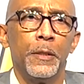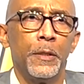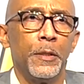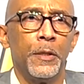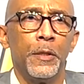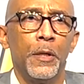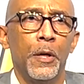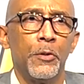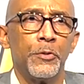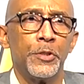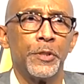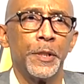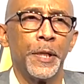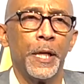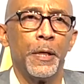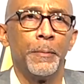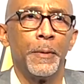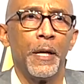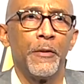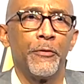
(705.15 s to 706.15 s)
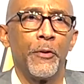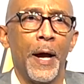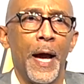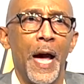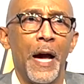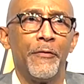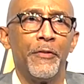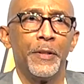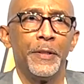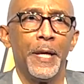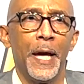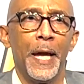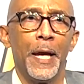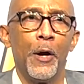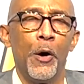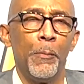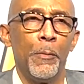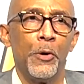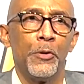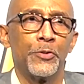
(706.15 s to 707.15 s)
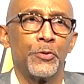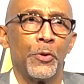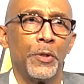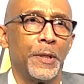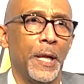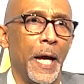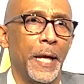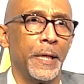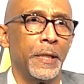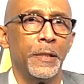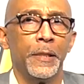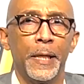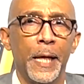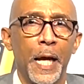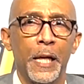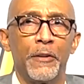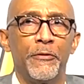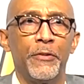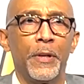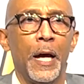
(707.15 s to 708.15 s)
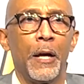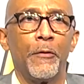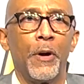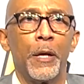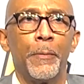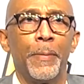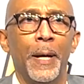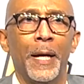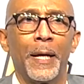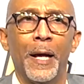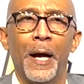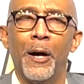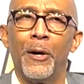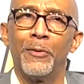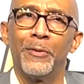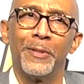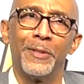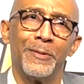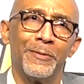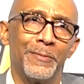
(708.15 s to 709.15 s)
you know, just to get them there for half a day almost or a night, and then they got to fly right back out.